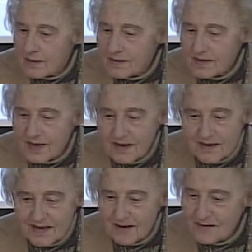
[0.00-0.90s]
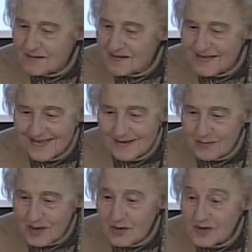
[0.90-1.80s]
The, the,
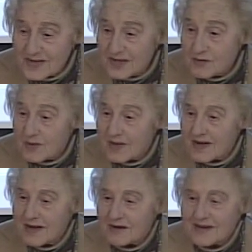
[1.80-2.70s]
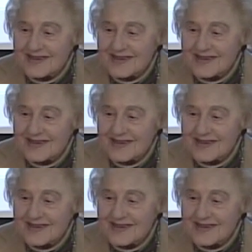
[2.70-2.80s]
because it, it